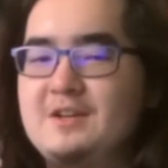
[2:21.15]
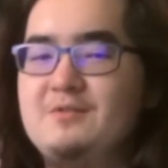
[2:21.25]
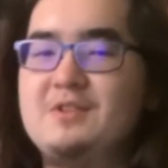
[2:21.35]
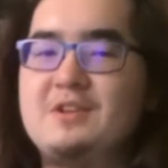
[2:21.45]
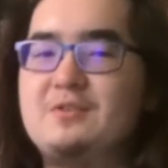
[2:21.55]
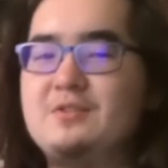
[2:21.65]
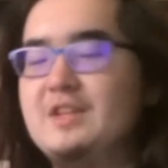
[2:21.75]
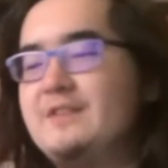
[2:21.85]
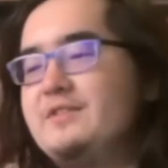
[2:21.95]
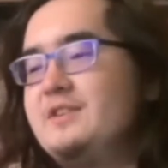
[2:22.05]
Really cool,
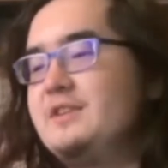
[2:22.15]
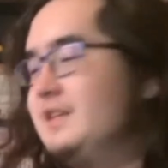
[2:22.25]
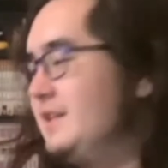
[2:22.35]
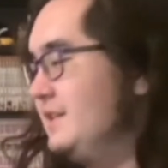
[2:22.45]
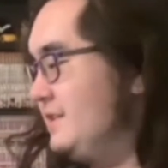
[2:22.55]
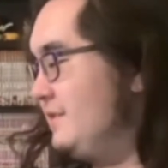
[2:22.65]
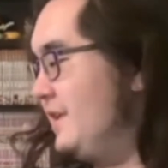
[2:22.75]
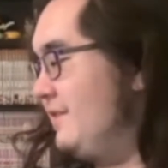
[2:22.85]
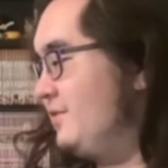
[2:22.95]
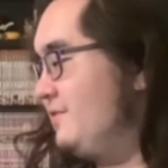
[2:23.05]
loved her. So I
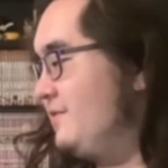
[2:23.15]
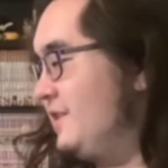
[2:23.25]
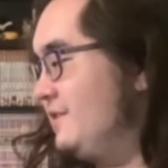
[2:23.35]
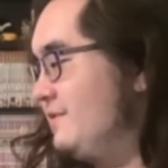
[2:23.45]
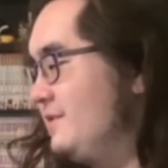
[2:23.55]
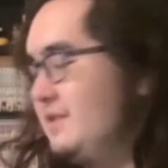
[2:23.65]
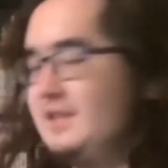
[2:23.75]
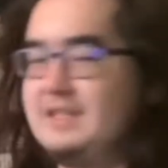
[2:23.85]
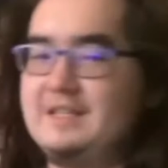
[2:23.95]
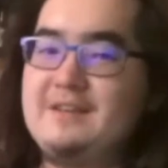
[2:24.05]
have a little figure of her
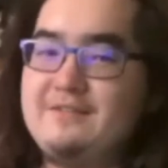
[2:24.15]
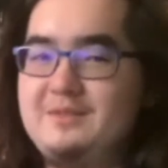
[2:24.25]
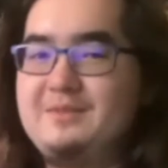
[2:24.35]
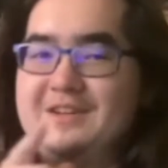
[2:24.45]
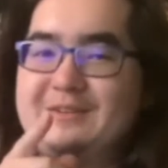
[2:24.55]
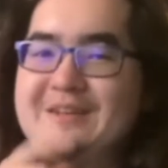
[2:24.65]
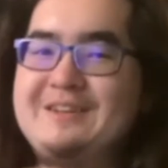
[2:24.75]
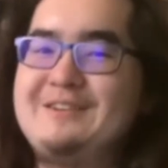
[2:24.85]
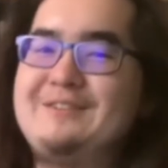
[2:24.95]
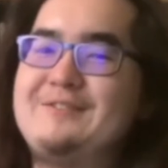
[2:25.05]
because I definitely plan on
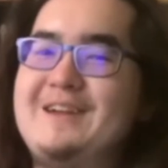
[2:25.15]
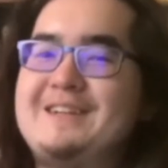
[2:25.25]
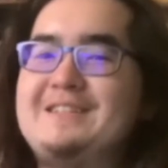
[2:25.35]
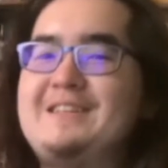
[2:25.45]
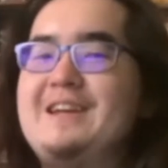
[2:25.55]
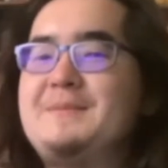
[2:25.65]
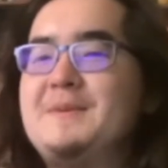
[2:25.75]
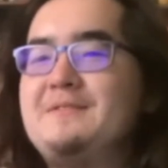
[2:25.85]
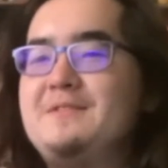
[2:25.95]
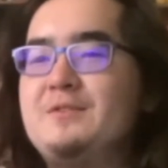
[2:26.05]
reacting to the anime in
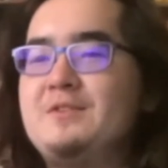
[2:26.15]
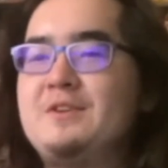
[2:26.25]
the future.